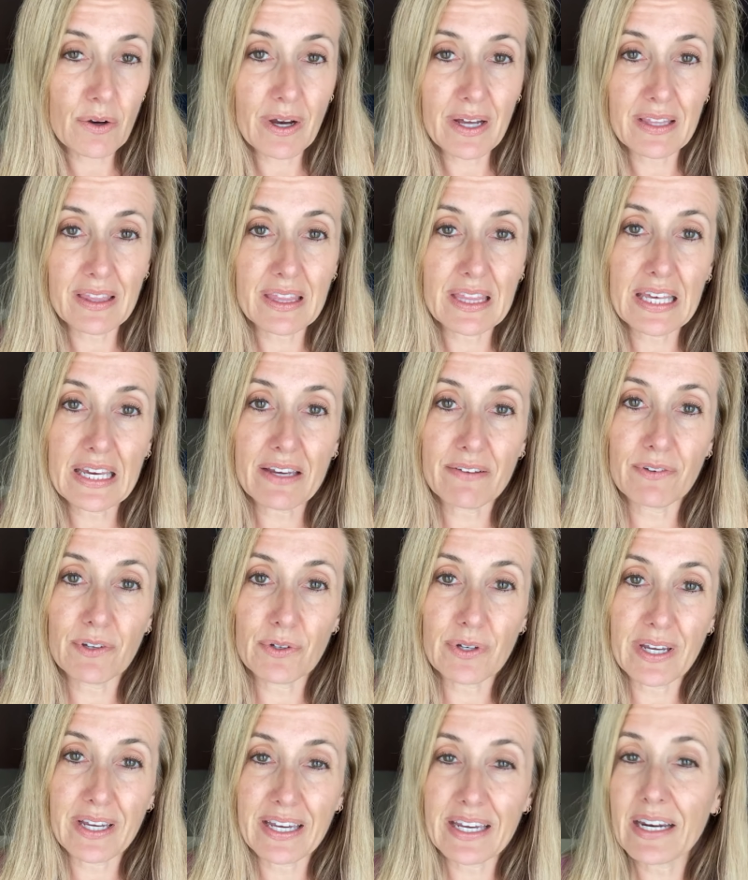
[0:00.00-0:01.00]
I think if you
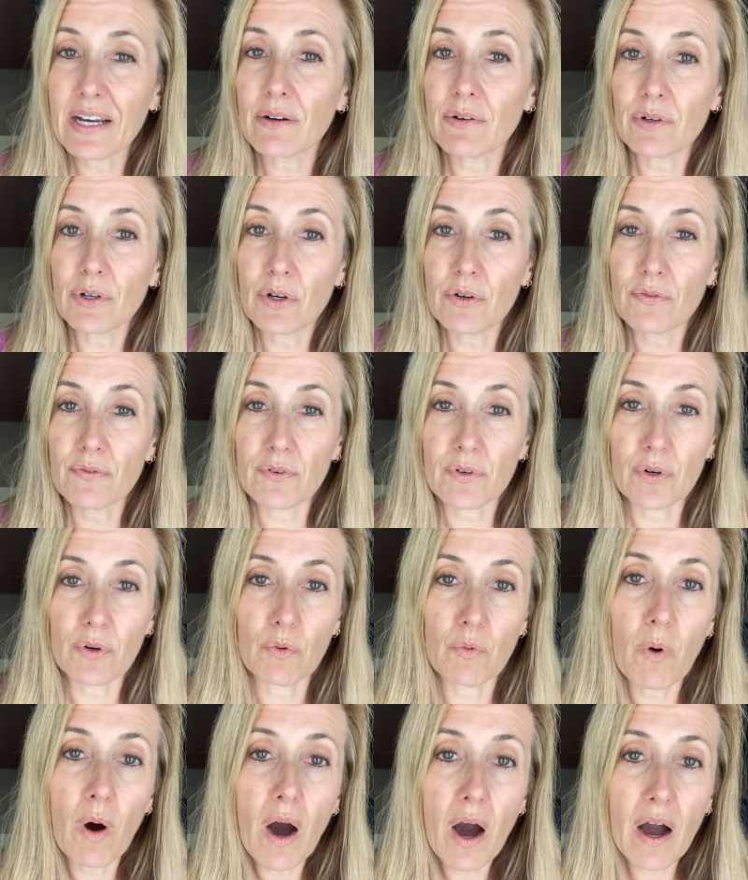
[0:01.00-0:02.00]
can get out and go for a
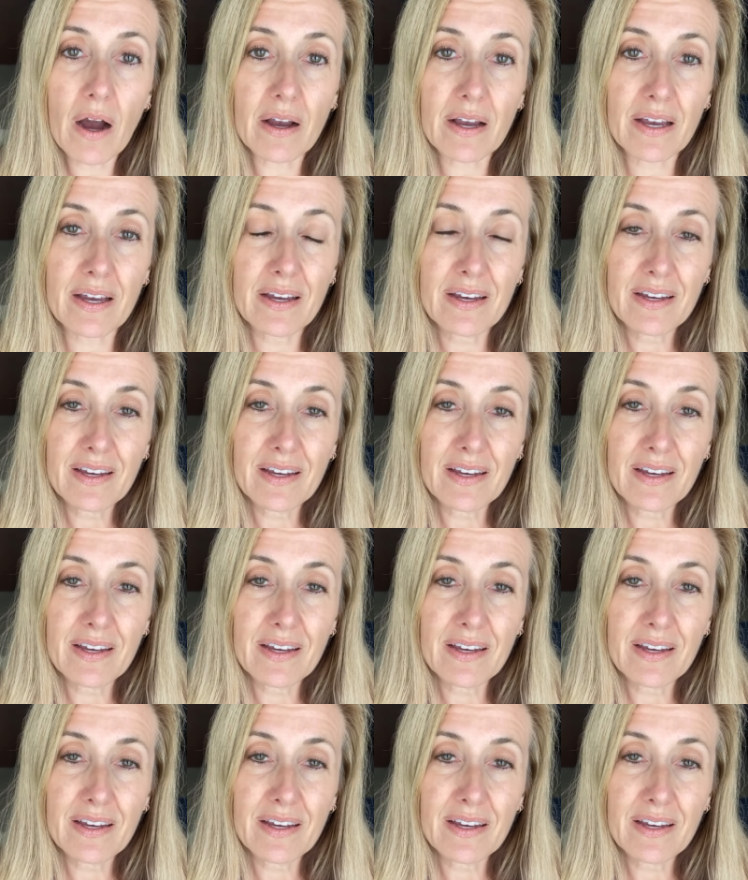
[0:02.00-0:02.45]
walk,